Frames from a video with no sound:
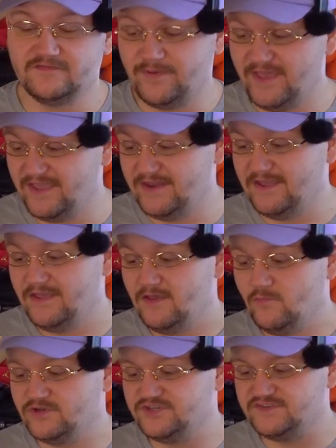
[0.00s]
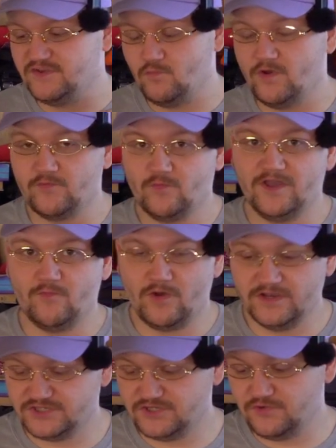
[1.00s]
Bane, which is a 1 white
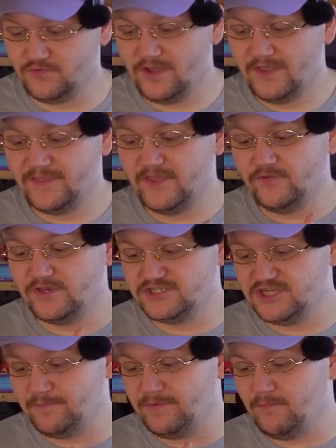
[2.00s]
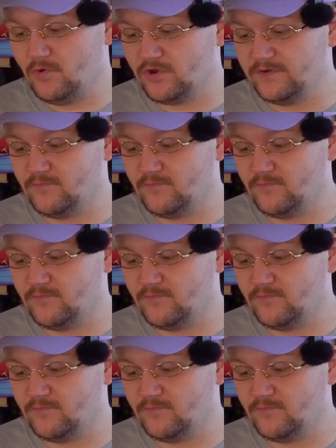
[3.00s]
1/2 that you can dump more and